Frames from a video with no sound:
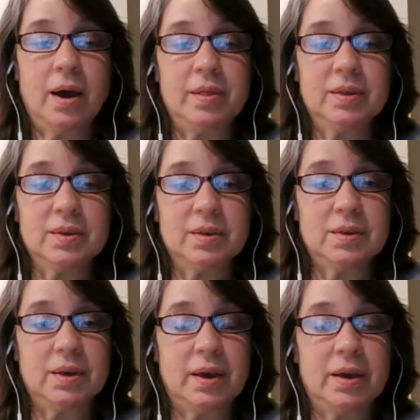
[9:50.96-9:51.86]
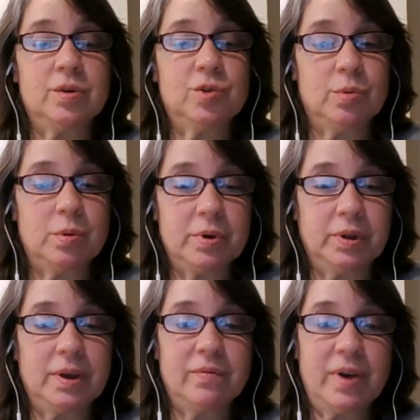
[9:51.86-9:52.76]
this is an issue we're
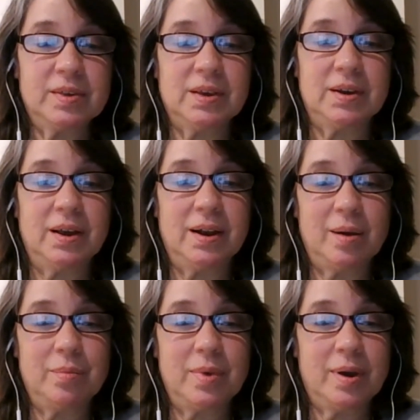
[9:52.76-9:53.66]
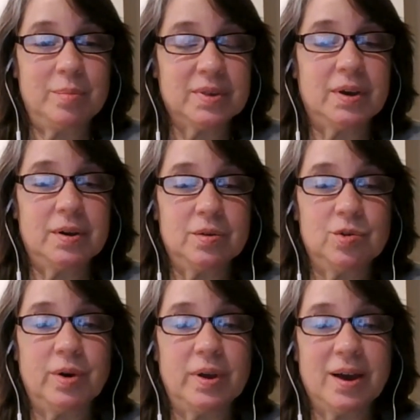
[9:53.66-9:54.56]
really invested in. I'm excited to
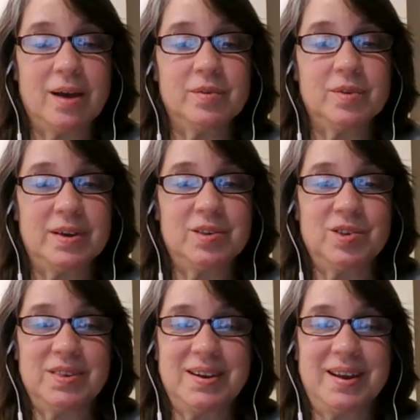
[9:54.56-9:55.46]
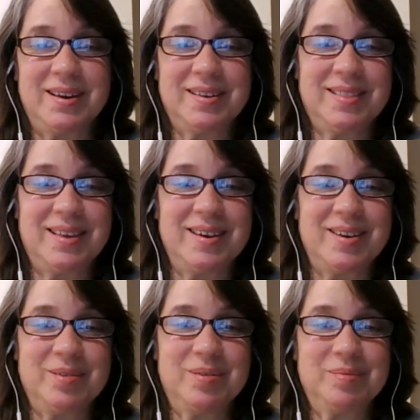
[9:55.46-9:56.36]
join the conversation today. Thank
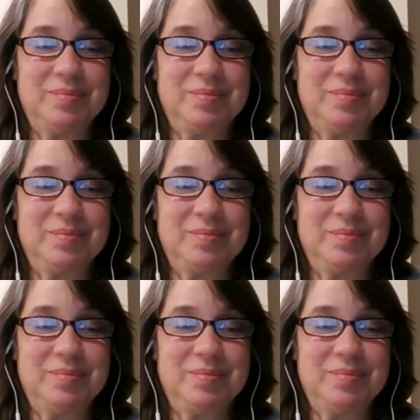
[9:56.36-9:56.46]
you.